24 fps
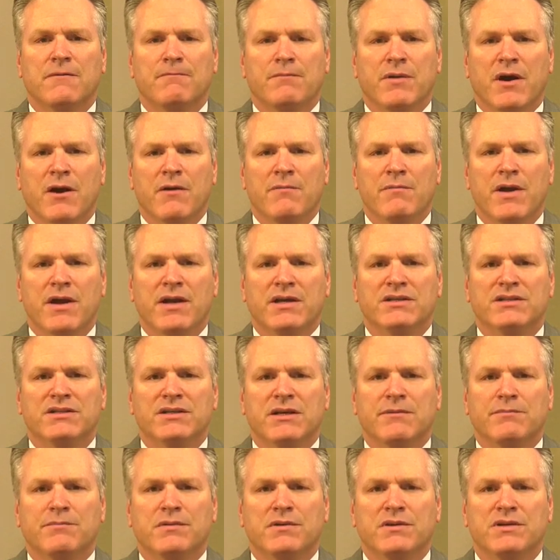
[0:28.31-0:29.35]
Paramedics
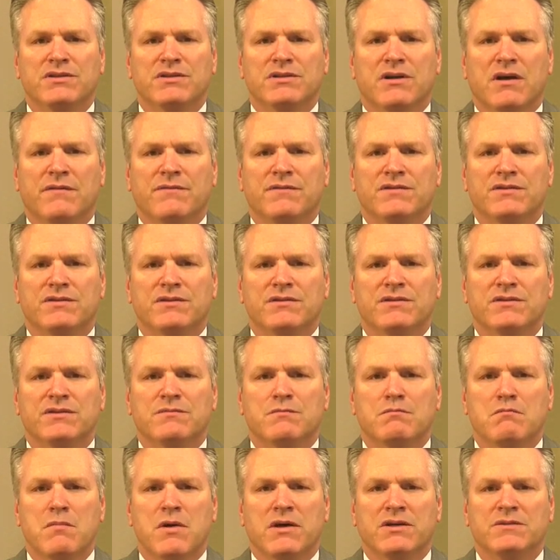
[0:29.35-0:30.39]
and police officers
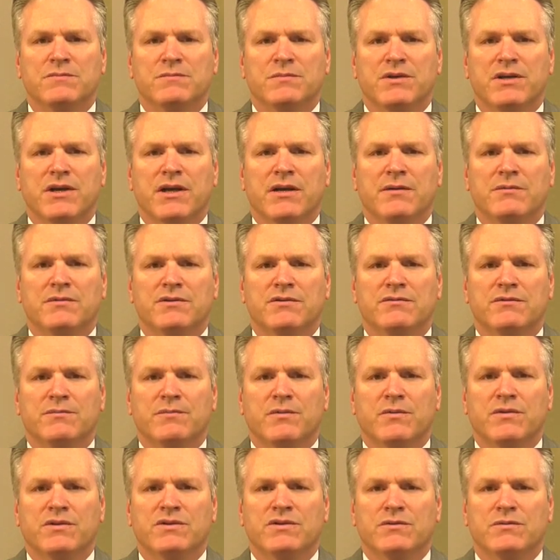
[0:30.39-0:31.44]
must be able to
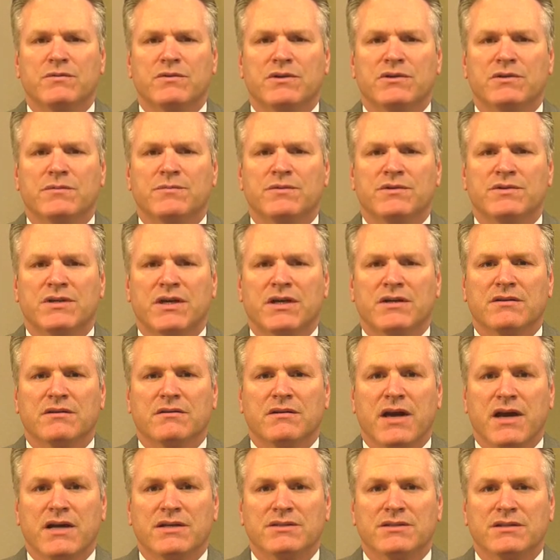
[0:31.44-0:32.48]
report to work to protect
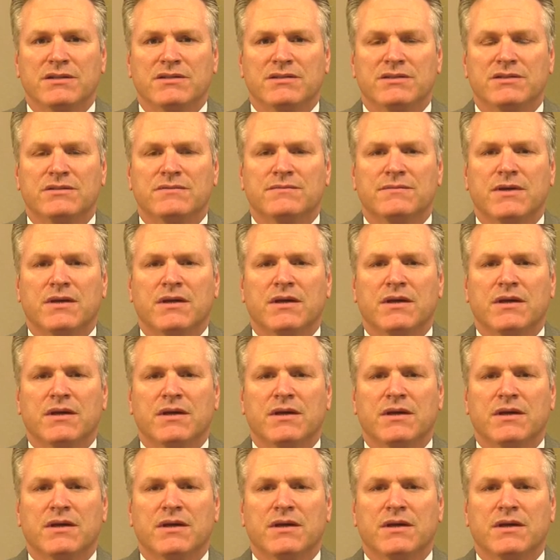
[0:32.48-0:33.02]
Alaskans.